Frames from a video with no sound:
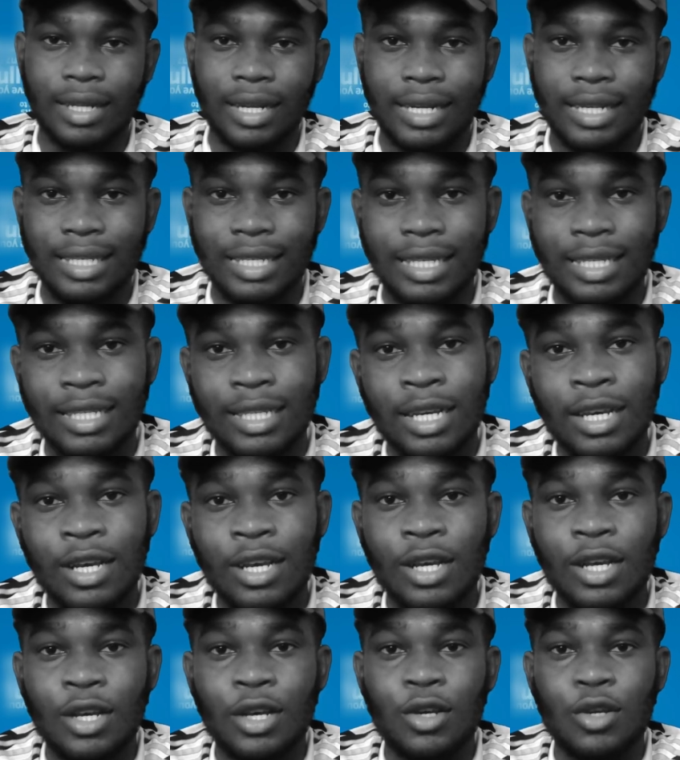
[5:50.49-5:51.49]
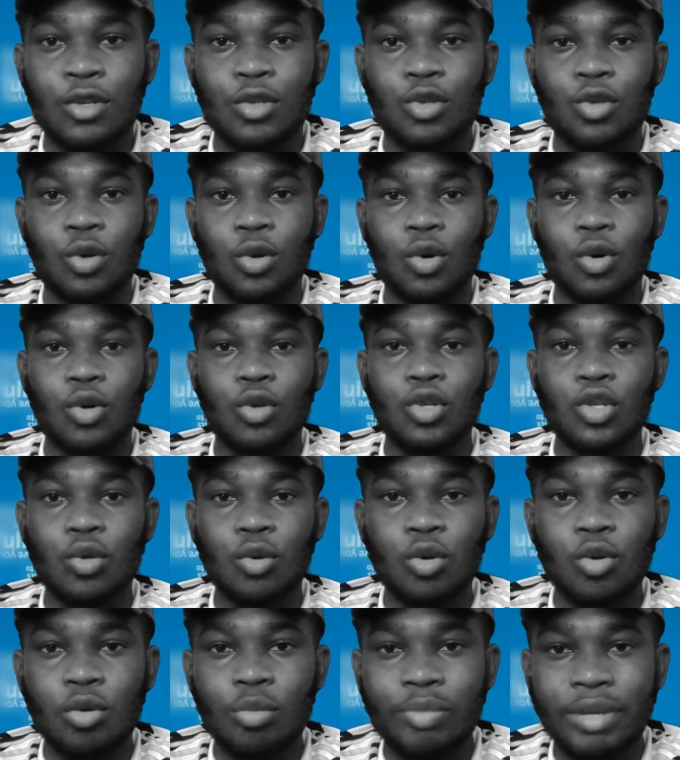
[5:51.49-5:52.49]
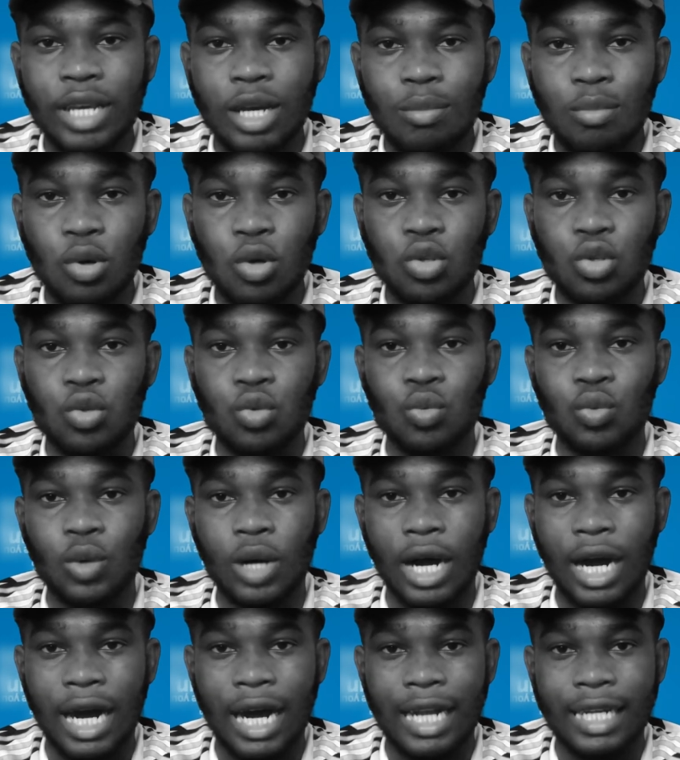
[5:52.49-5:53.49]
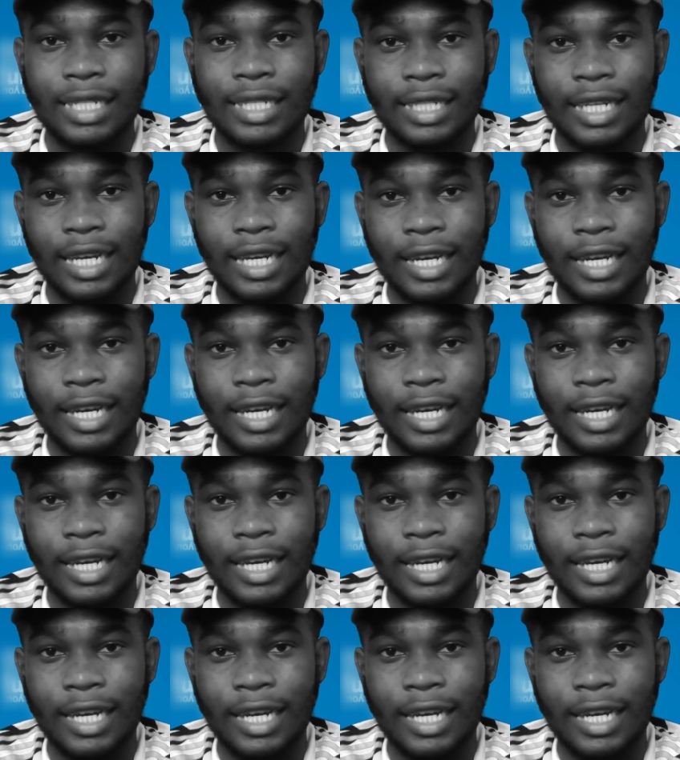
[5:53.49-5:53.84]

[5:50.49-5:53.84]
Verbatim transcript: that is it so you will be able to add